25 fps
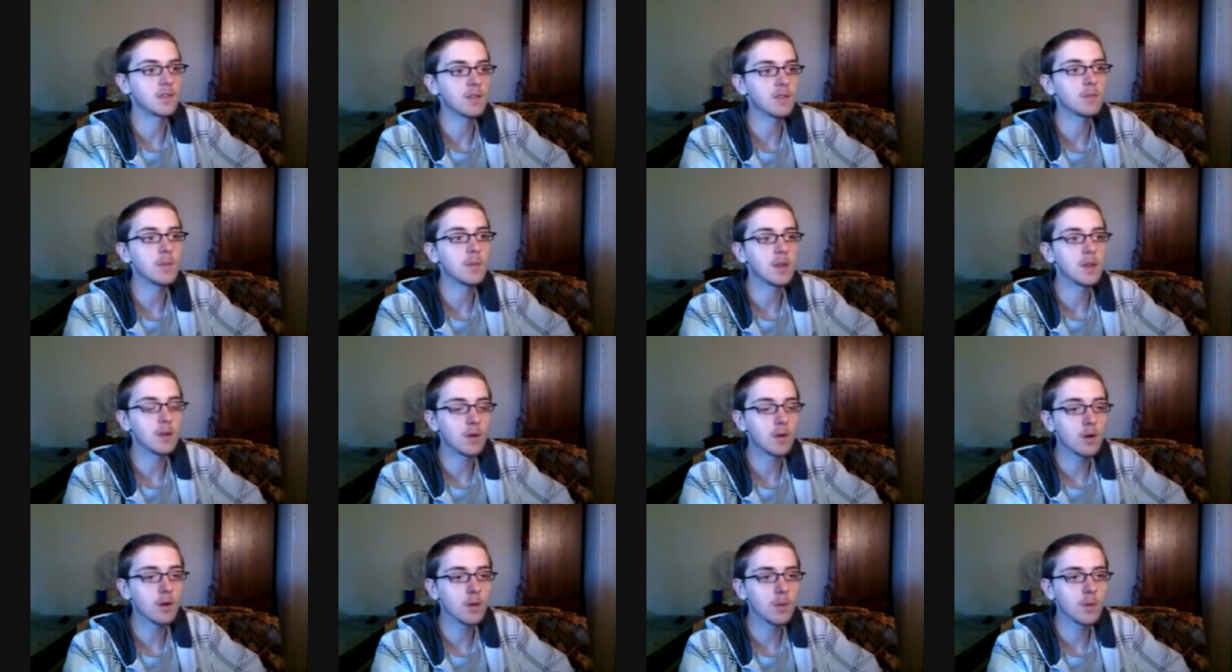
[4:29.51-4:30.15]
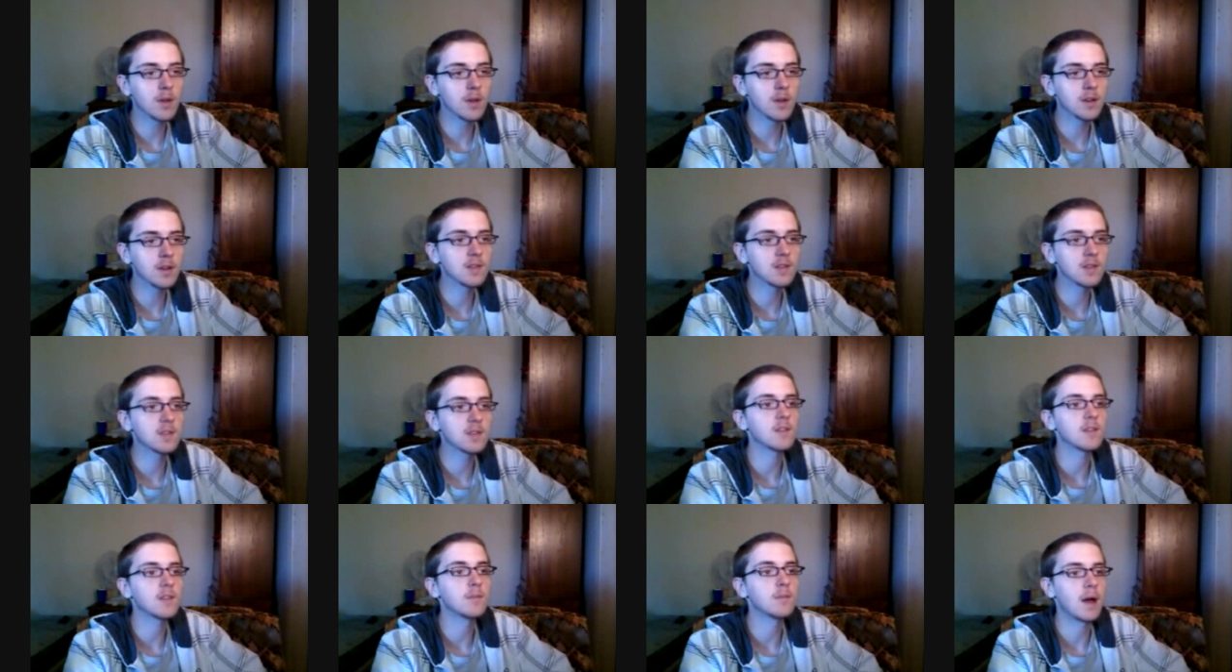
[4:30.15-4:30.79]
Give me your
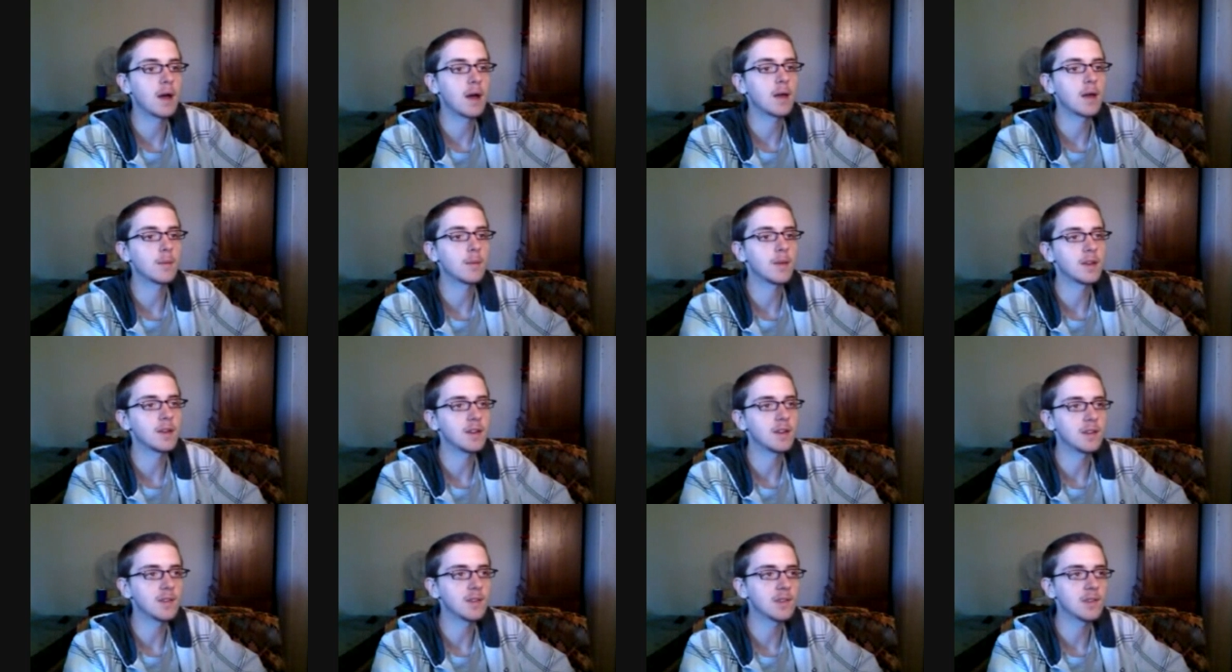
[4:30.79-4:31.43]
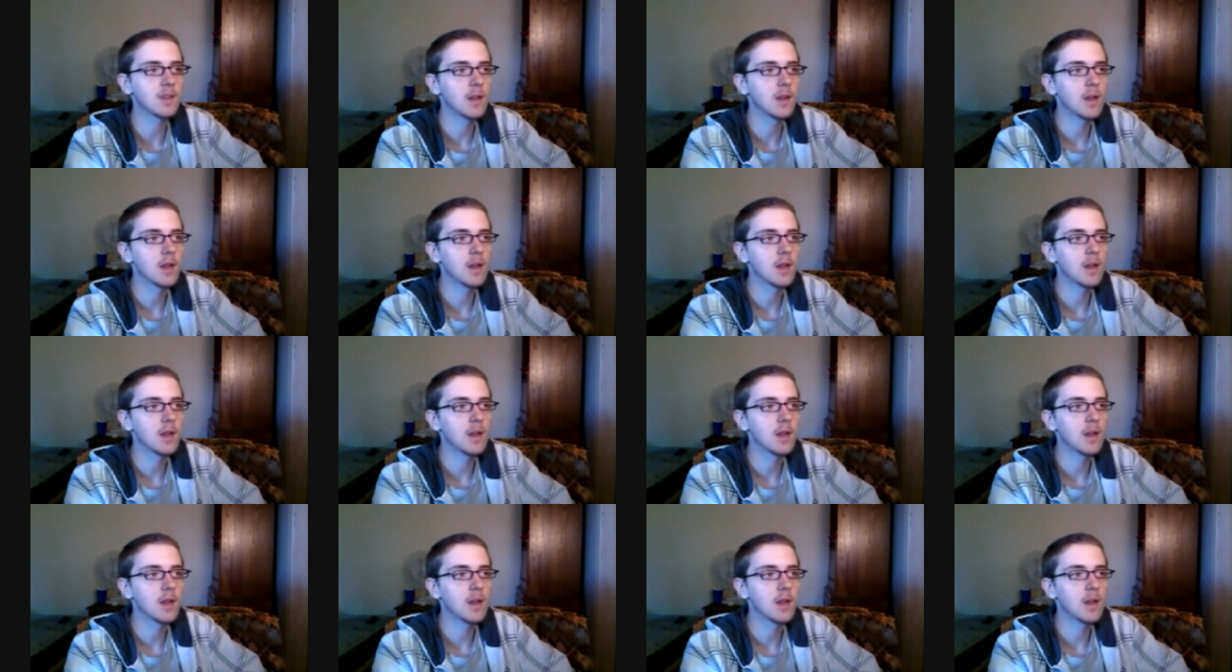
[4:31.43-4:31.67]
opinions of my opinions,